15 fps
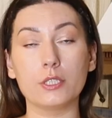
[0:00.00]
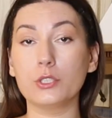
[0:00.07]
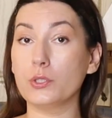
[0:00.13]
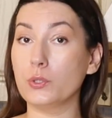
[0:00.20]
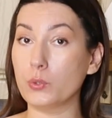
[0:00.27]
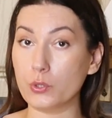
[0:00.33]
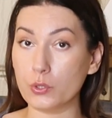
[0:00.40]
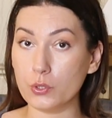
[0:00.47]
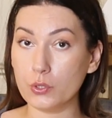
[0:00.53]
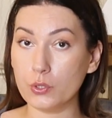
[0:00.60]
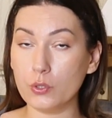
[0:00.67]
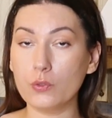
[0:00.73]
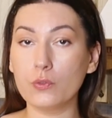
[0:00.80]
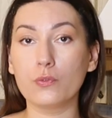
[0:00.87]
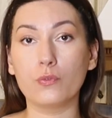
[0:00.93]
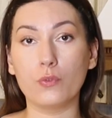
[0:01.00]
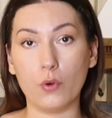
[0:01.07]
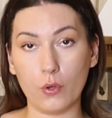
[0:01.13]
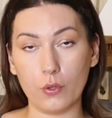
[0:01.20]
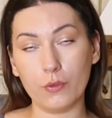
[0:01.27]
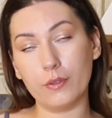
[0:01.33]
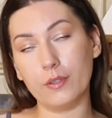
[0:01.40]
As usual,
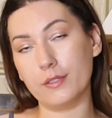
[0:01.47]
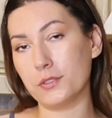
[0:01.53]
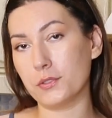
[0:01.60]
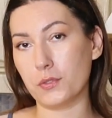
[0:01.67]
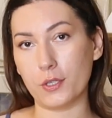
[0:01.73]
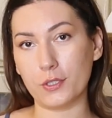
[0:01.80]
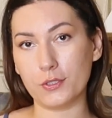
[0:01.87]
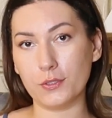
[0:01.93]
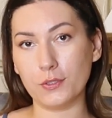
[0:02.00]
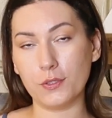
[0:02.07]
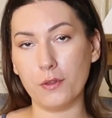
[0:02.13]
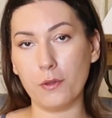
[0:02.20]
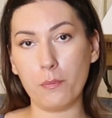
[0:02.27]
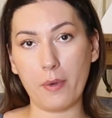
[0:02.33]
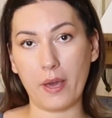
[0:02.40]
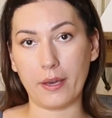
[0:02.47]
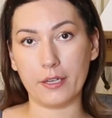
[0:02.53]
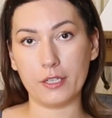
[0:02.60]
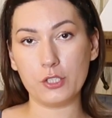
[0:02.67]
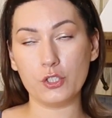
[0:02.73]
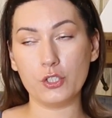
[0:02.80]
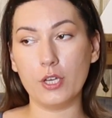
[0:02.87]
follow the instructions on the
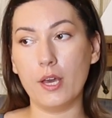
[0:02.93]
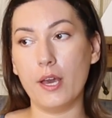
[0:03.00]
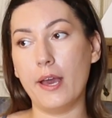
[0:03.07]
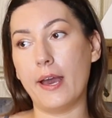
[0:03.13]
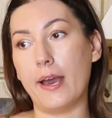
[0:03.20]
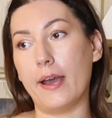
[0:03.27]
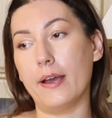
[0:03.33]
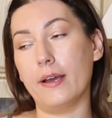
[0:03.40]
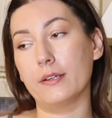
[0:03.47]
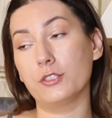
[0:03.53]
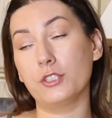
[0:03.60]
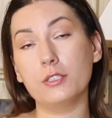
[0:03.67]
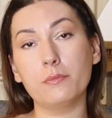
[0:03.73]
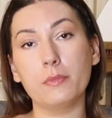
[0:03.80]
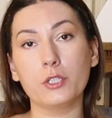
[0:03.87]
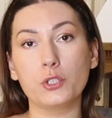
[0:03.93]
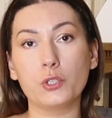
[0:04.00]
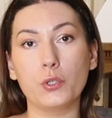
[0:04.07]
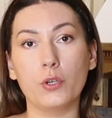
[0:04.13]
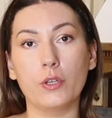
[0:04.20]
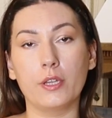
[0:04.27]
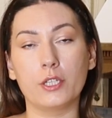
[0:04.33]
package and just make
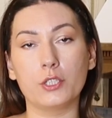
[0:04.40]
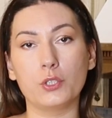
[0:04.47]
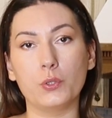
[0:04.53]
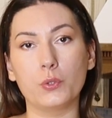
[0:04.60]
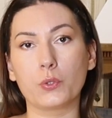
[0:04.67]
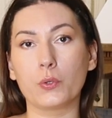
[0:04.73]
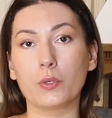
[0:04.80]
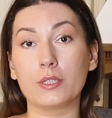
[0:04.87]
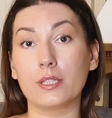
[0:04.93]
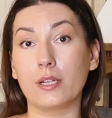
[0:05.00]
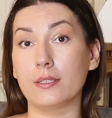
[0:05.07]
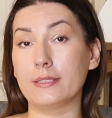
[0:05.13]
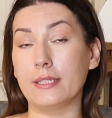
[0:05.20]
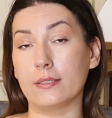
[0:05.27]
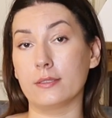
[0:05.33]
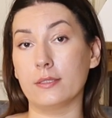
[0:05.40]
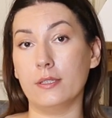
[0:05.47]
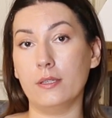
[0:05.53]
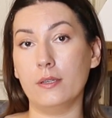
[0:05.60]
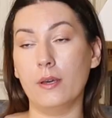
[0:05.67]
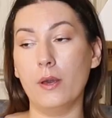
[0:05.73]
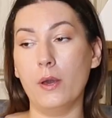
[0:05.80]
sure that you cook it al
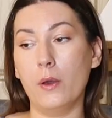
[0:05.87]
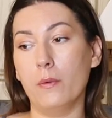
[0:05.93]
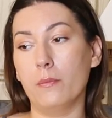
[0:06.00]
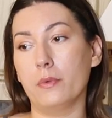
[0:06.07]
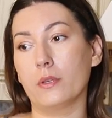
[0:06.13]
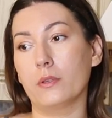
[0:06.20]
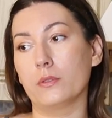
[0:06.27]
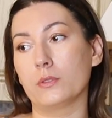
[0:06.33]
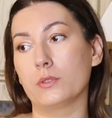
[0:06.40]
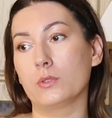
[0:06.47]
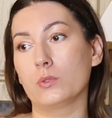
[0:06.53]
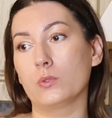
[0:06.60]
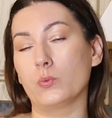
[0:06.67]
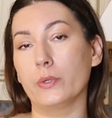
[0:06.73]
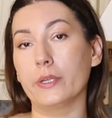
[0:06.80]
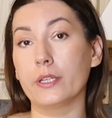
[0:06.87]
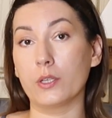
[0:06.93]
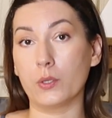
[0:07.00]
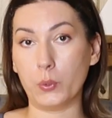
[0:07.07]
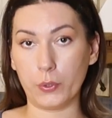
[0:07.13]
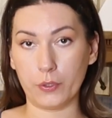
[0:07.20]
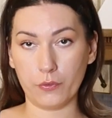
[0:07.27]
dente, because we're
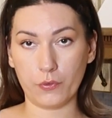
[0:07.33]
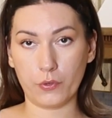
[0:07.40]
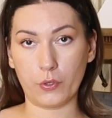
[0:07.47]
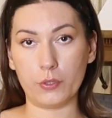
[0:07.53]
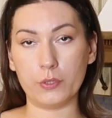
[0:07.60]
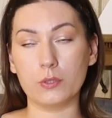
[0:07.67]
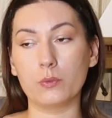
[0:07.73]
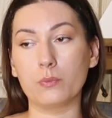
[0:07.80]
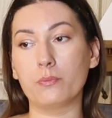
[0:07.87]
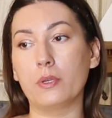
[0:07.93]
gonna cook it first.